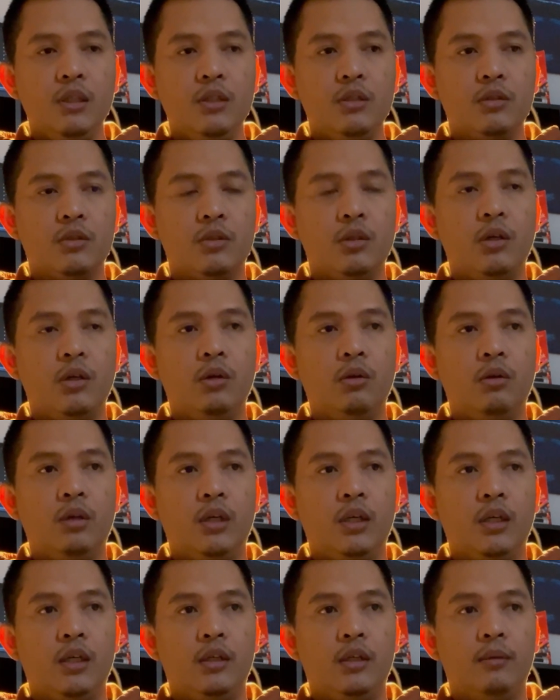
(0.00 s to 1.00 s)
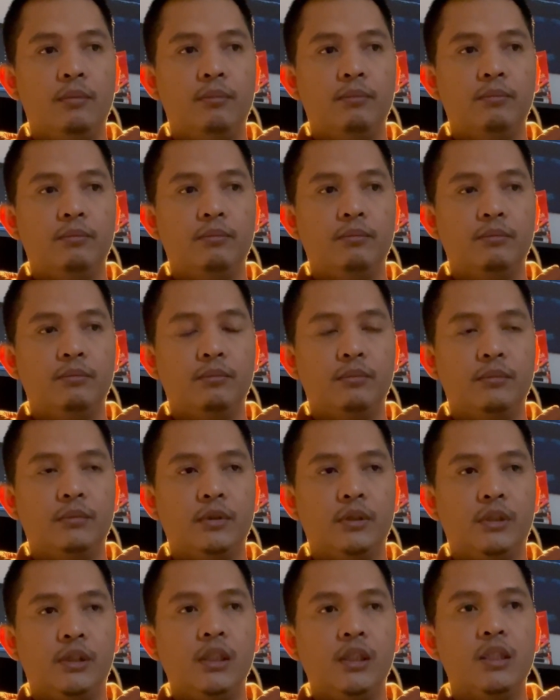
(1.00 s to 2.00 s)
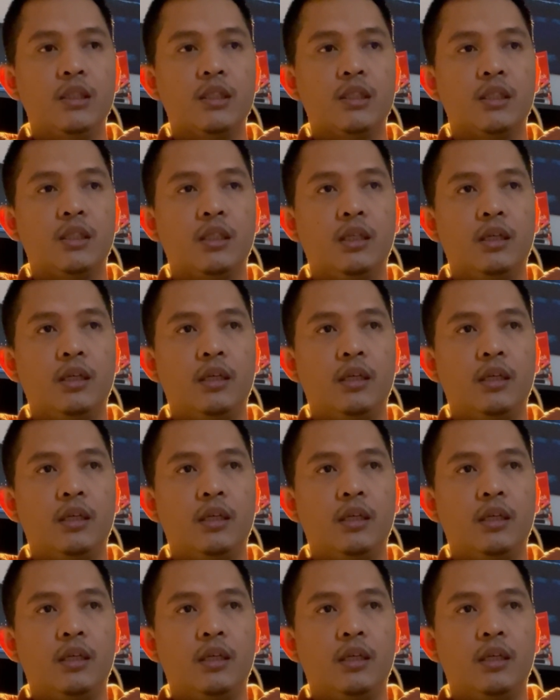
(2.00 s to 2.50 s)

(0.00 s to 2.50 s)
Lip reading: So since